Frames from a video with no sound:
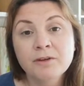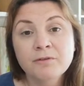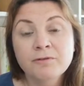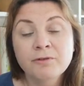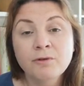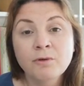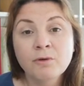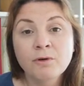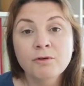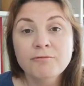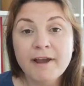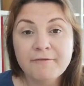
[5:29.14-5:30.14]

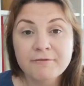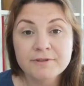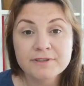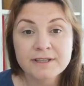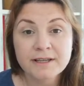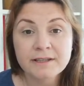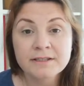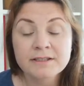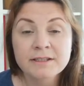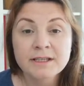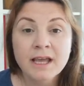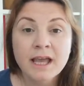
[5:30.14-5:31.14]
for
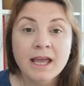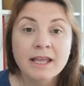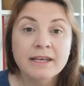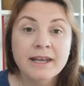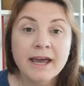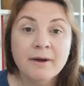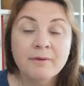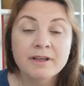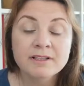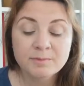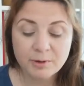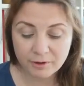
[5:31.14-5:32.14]
references. Now,
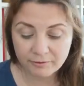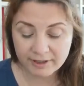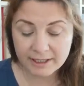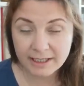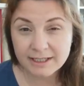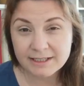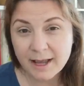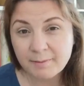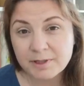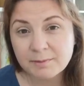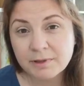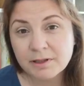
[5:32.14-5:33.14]
it's perfectly
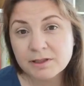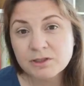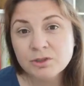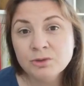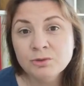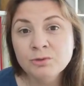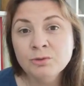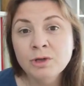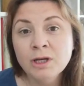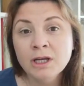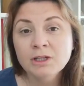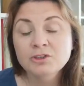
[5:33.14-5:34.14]
acceptable to
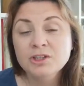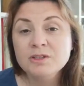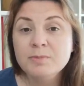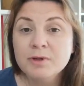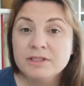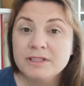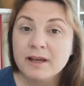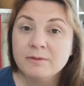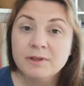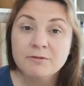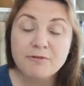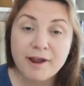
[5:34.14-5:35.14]
just put
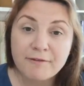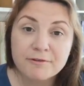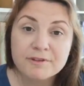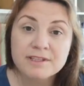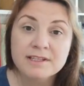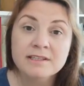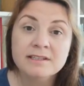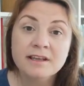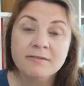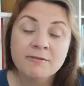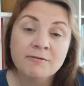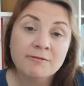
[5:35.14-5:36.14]
down that references
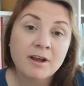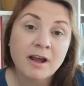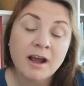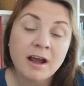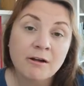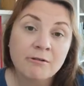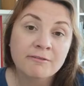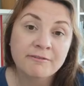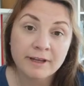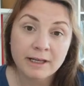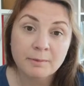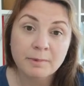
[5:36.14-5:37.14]
are
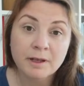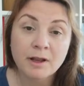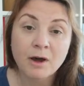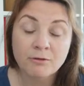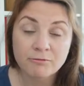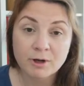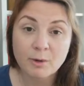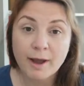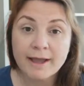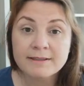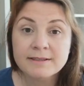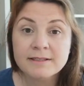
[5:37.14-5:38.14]
available on
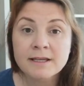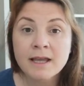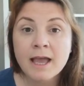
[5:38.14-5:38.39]
request,